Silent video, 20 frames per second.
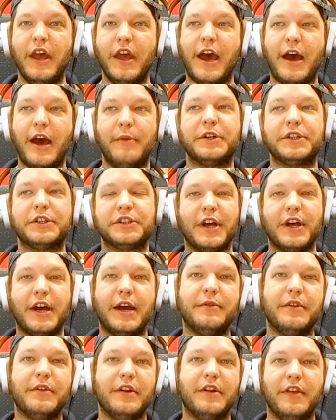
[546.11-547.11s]
how much
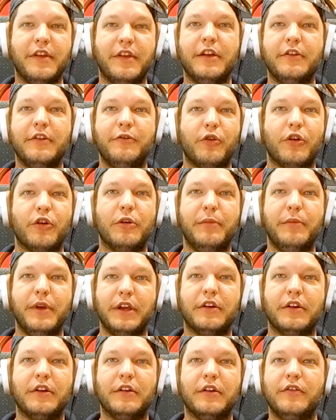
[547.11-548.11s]
time did it take for a
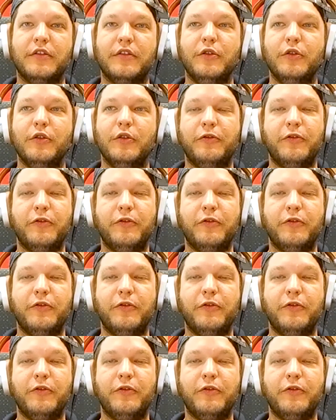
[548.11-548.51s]
picker to